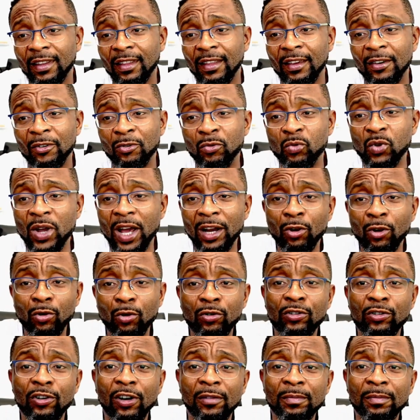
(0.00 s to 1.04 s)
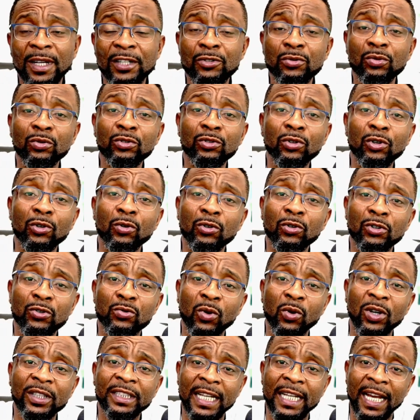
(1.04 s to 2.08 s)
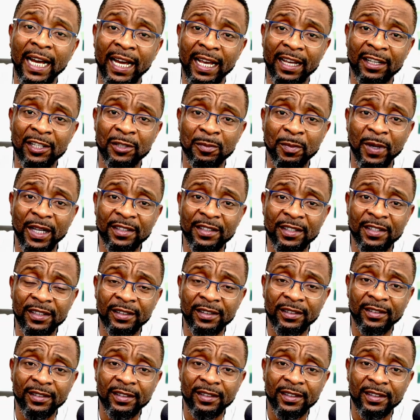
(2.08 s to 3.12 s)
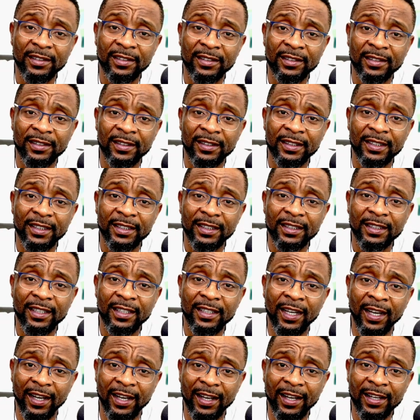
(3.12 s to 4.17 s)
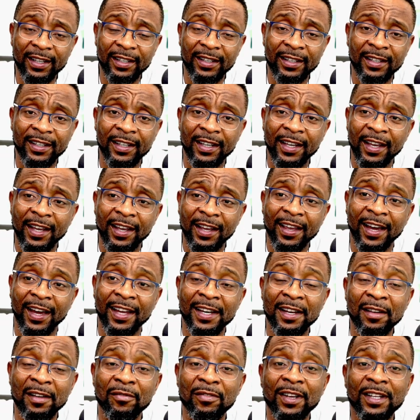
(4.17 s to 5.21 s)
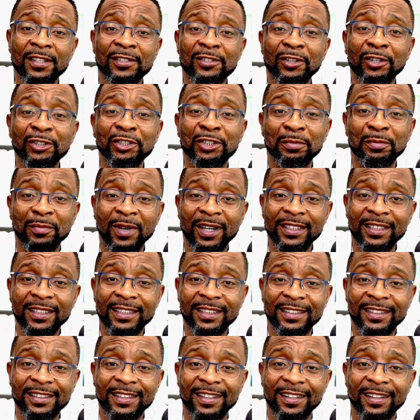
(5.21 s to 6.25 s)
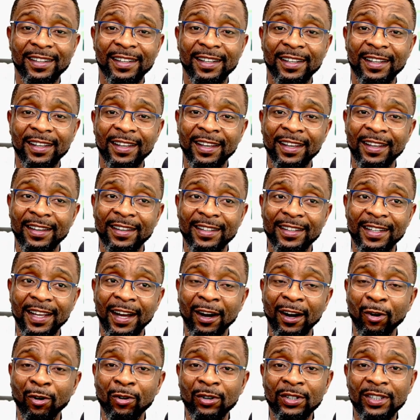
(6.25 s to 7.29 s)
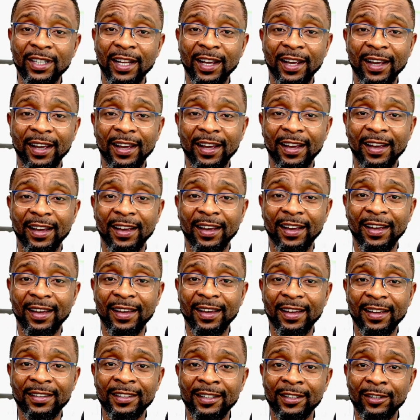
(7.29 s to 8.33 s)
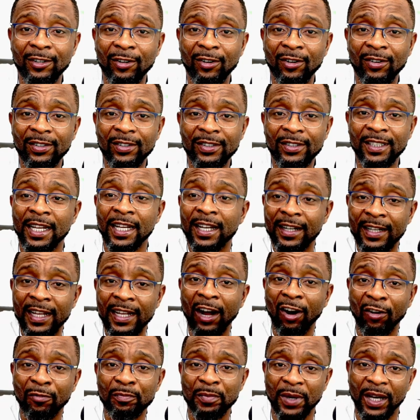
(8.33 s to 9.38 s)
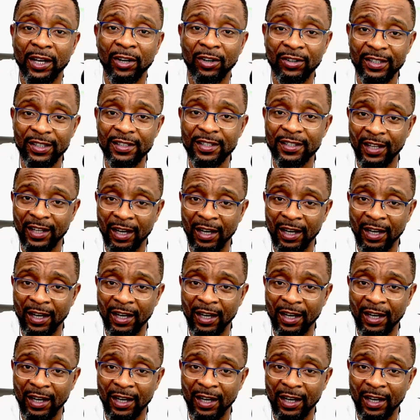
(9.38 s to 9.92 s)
where local government who knows what they are expecting, can invest such money in their own, the area of priority,